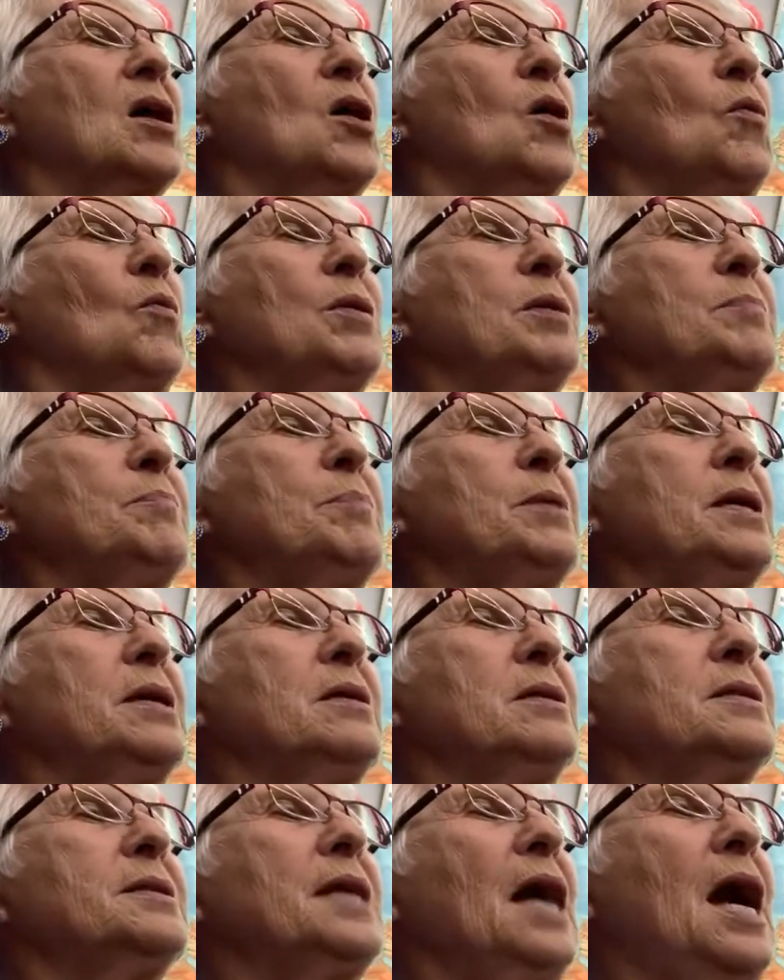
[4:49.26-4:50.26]
When
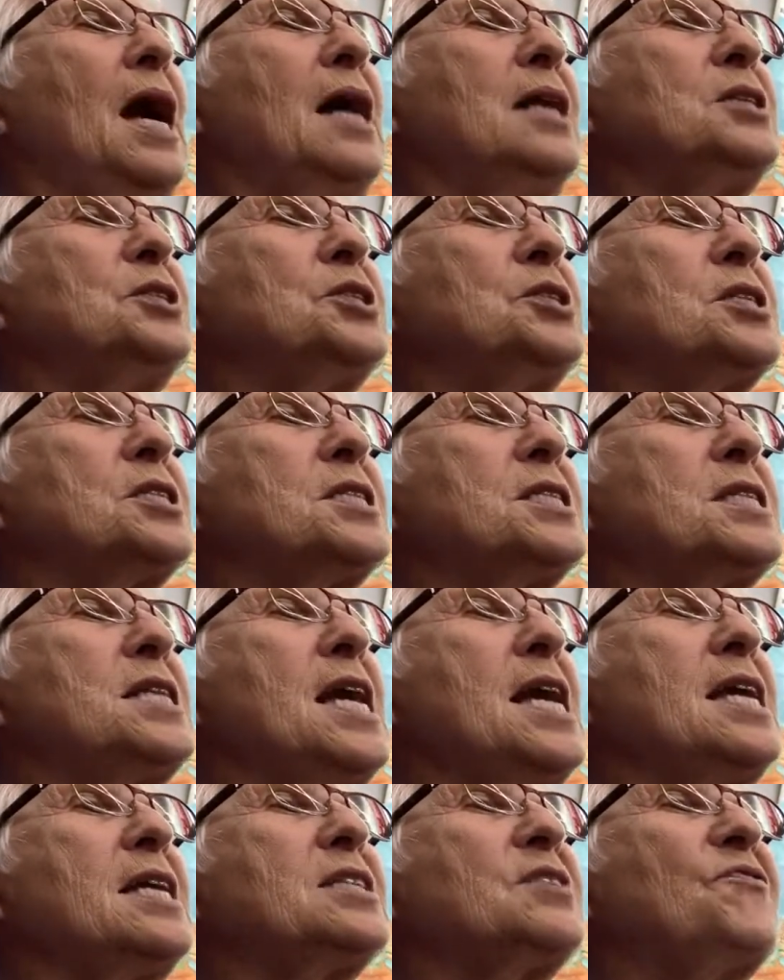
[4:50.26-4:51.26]
Bill dodged the
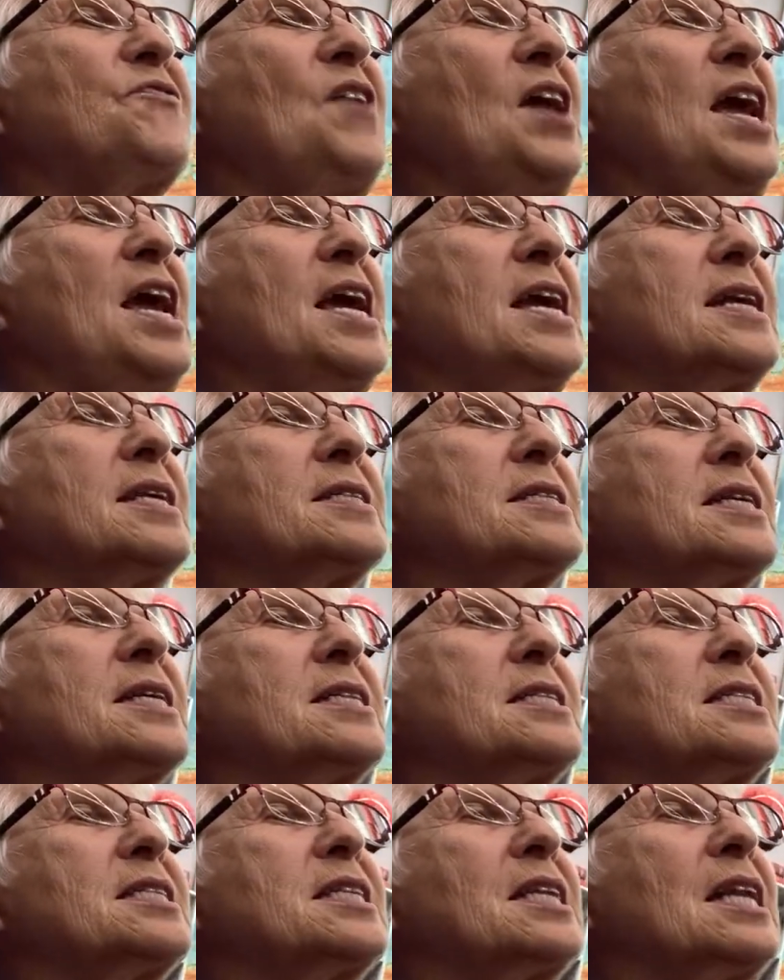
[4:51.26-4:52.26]
snake's fangs,
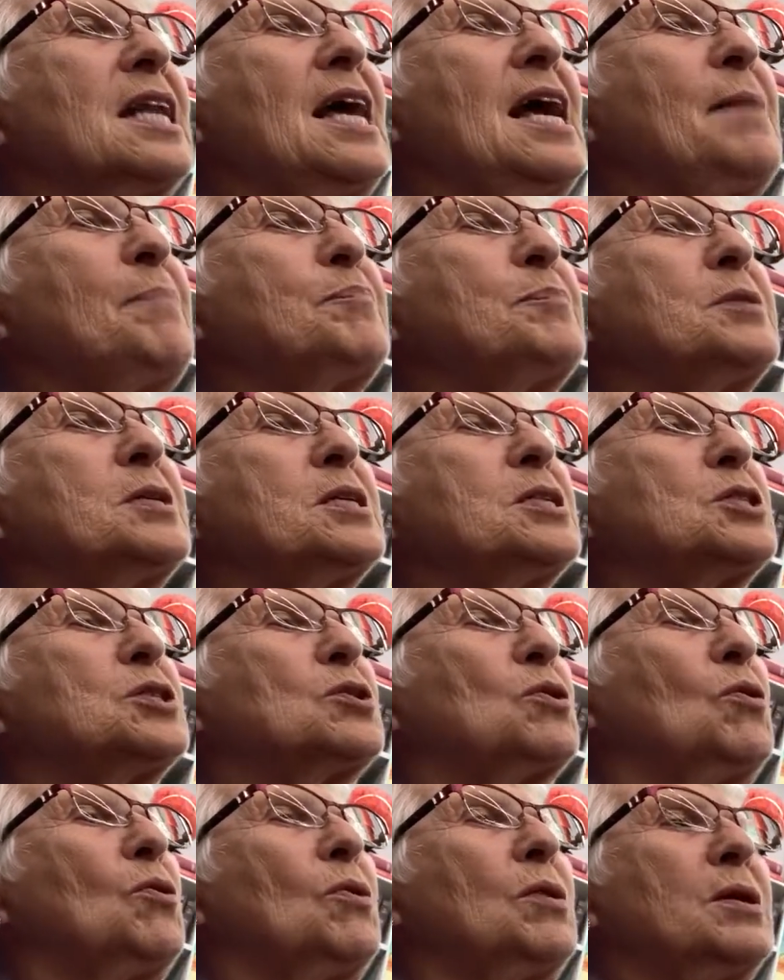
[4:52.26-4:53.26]
it slapped its
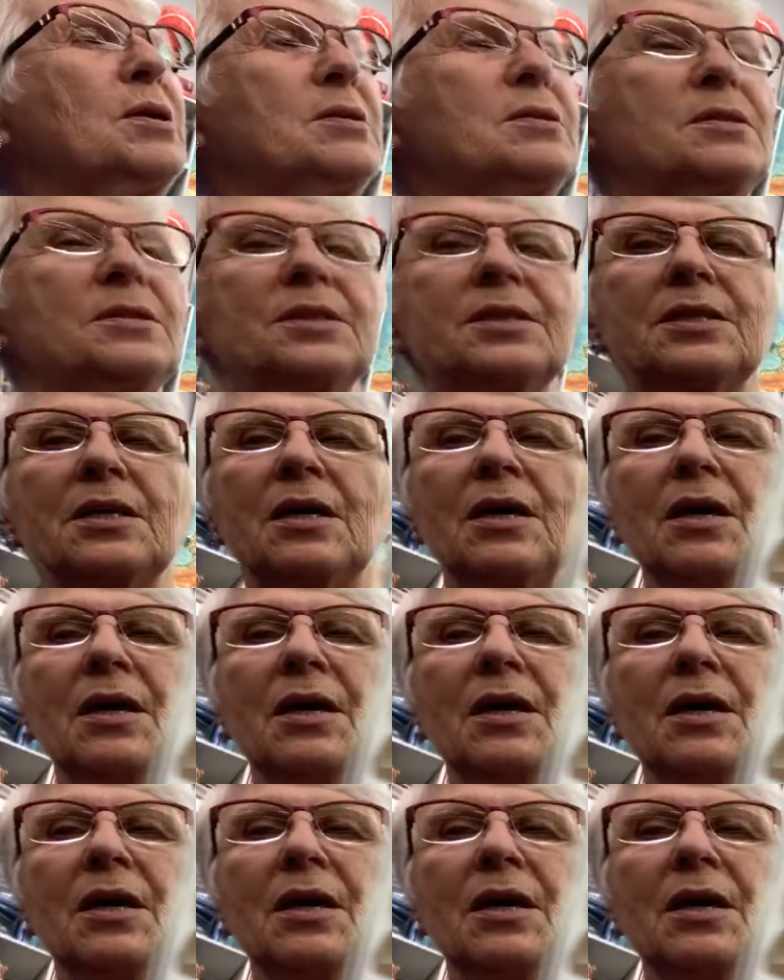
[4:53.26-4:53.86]
coils